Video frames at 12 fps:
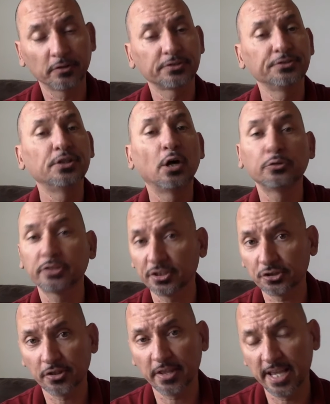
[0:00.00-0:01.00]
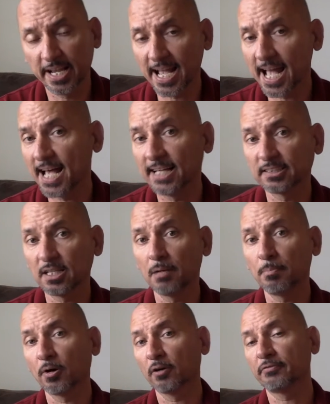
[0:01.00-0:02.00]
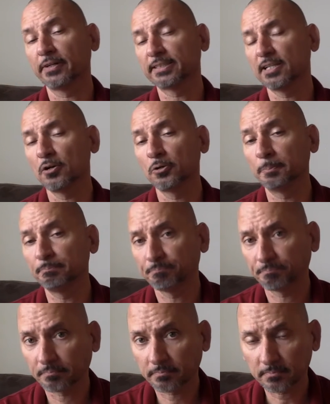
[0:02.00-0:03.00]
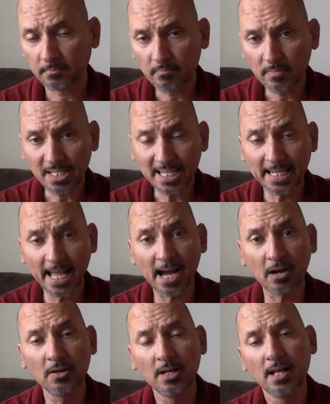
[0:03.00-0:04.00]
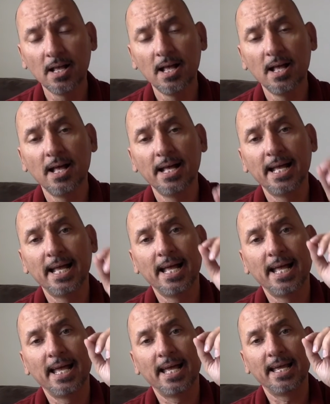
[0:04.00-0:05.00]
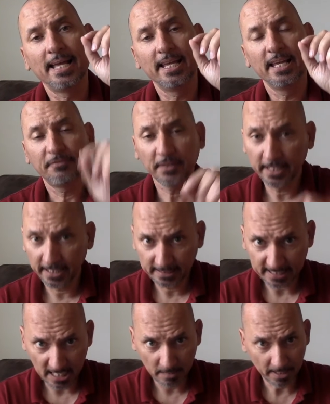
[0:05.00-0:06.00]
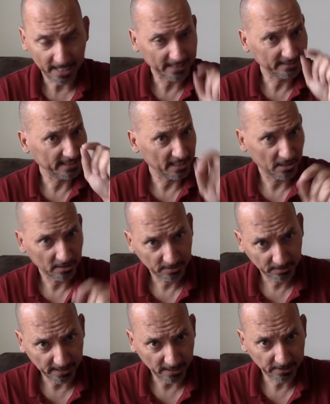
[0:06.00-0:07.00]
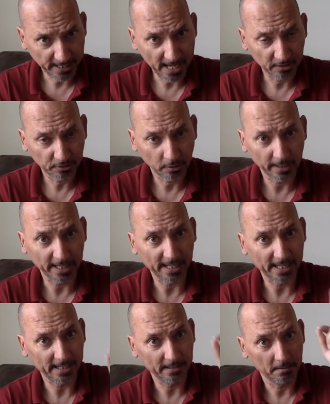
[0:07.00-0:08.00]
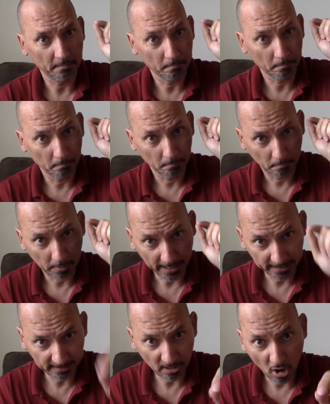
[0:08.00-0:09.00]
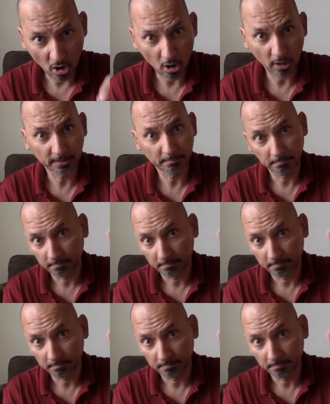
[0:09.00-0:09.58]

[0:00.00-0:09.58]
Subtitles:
no such thing as a perfect home. Now, if at any time, like I said, a sales counselor plays it hard